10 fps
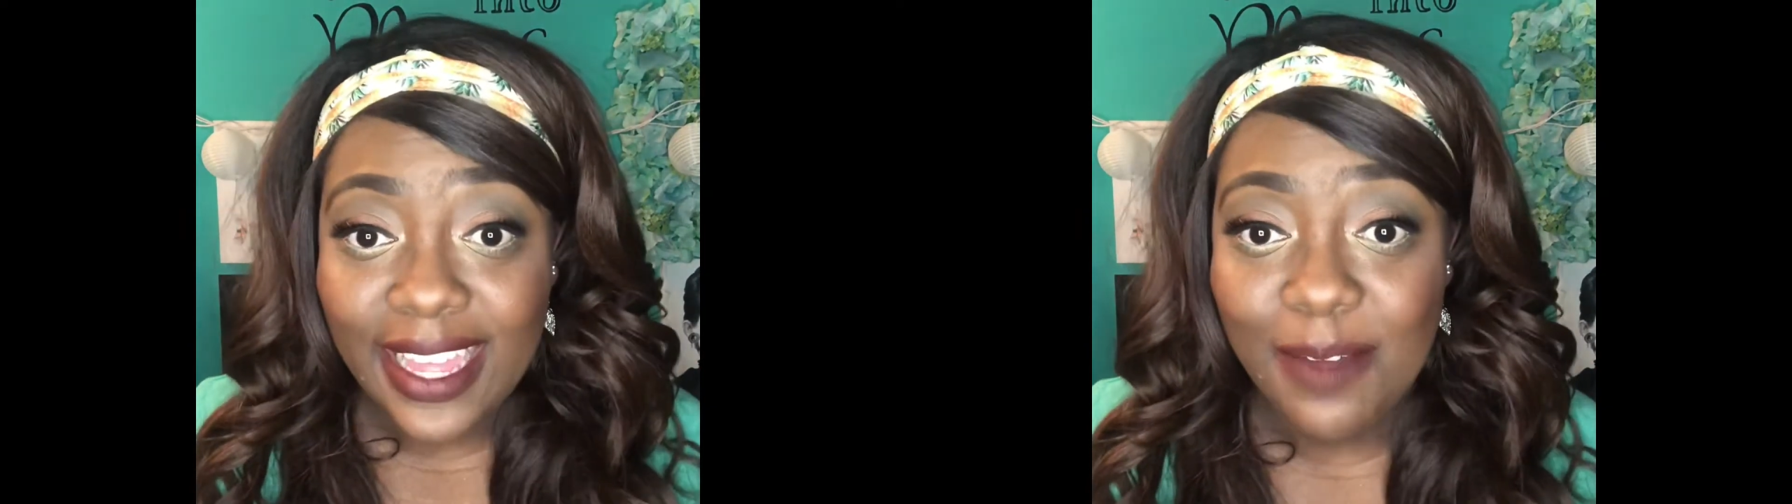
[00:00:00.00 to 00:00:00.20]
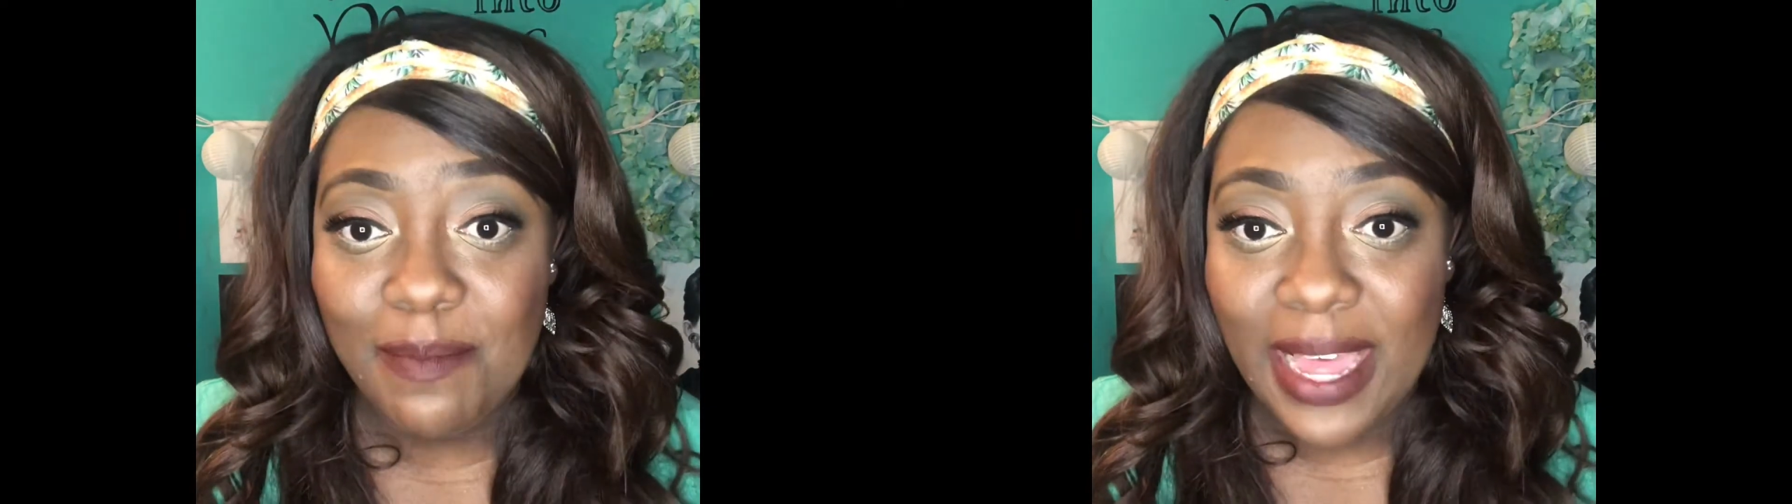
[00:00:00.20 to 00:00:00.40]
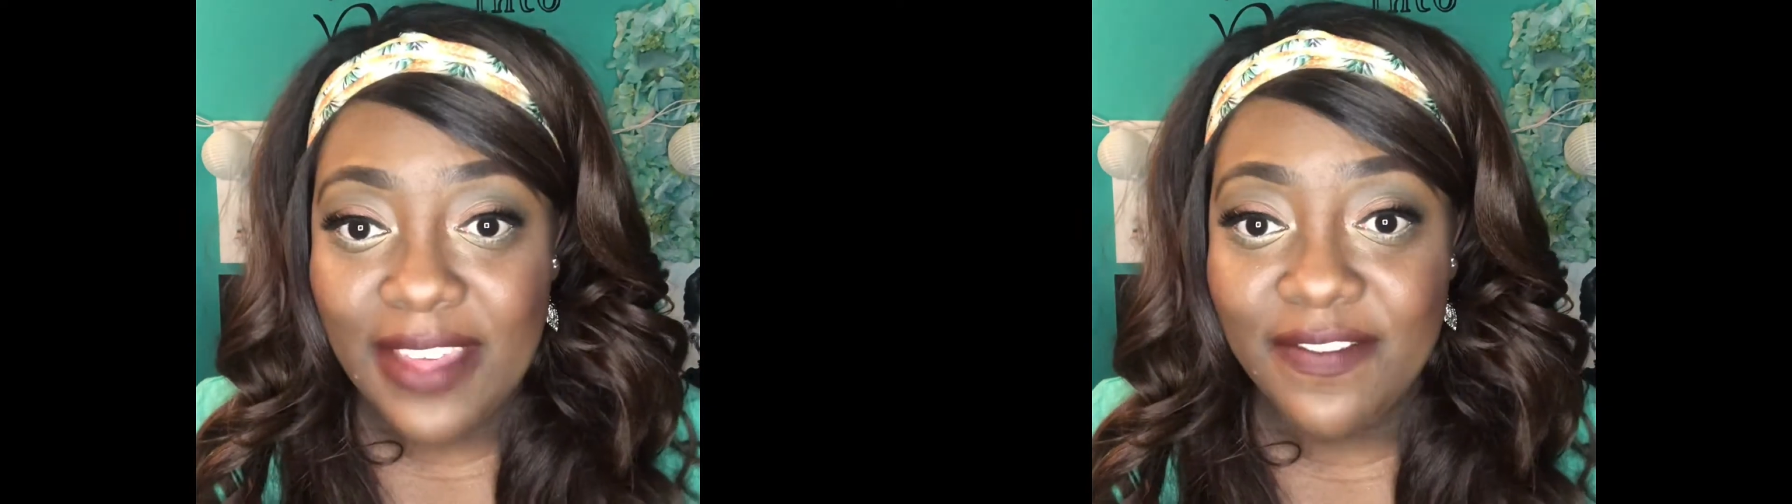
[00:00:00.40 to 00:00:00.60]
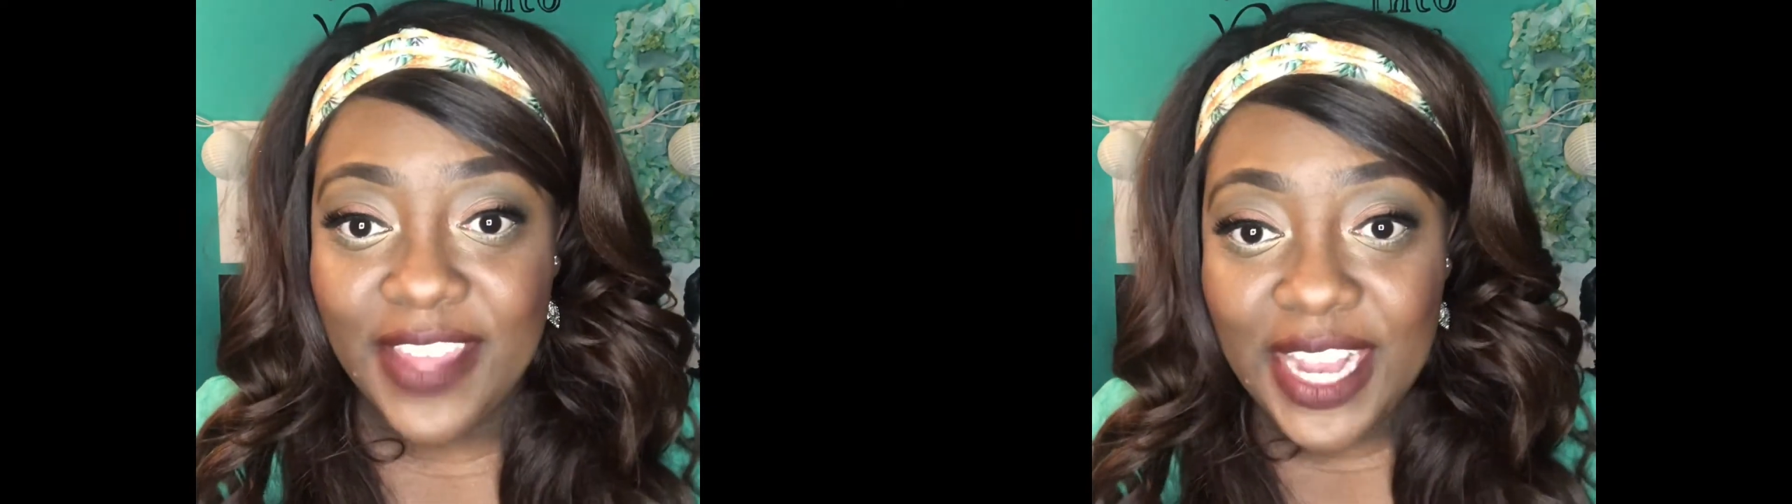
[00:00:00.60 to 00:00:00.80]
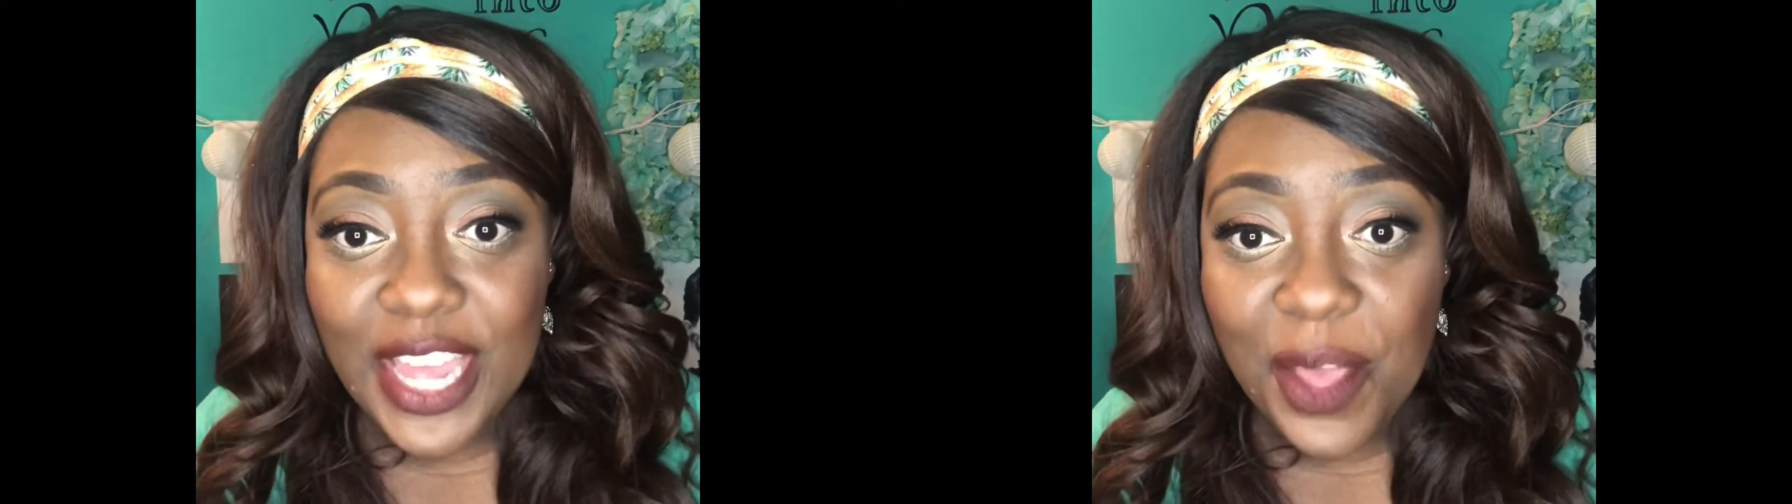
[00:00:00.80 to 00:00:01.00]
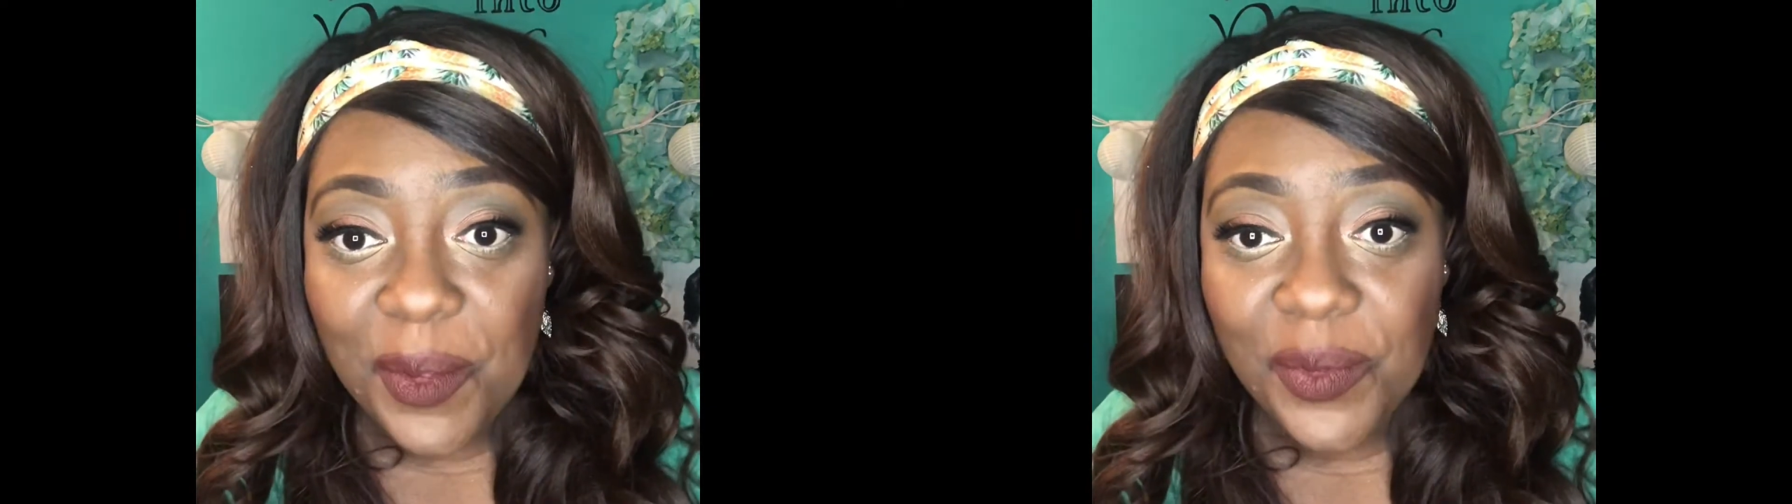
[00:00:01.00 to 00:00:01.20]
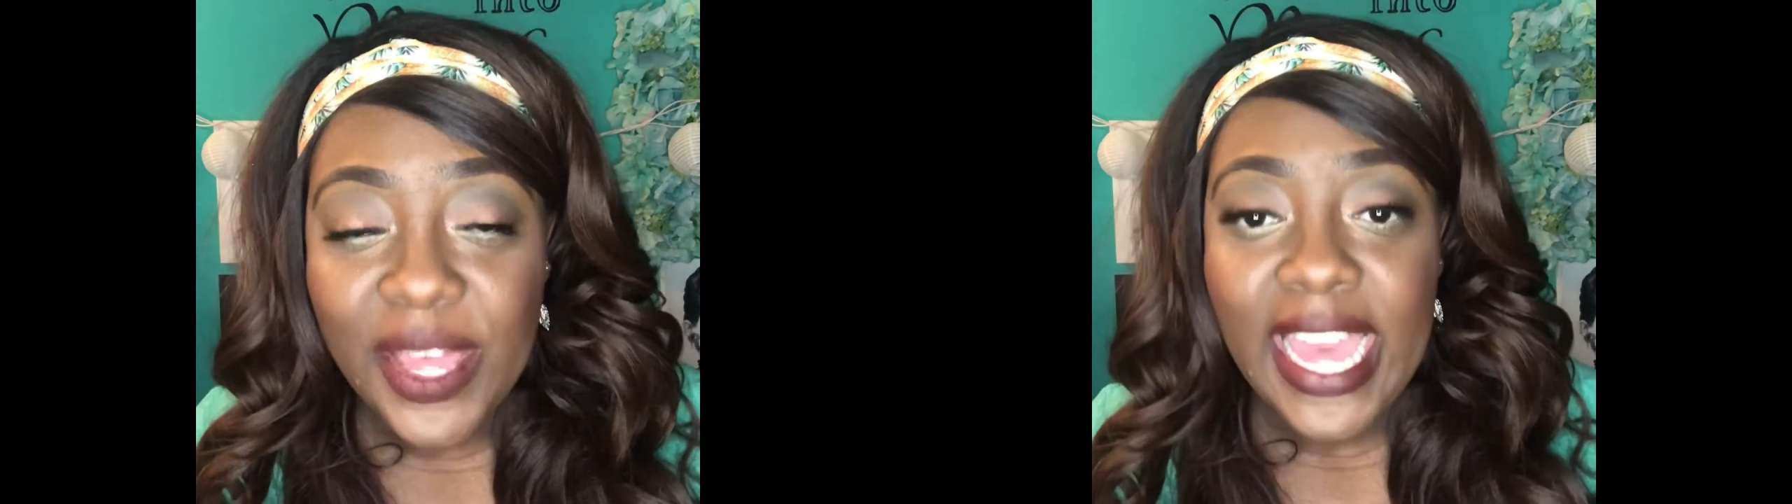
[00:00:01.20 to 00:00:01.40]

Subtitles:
my video.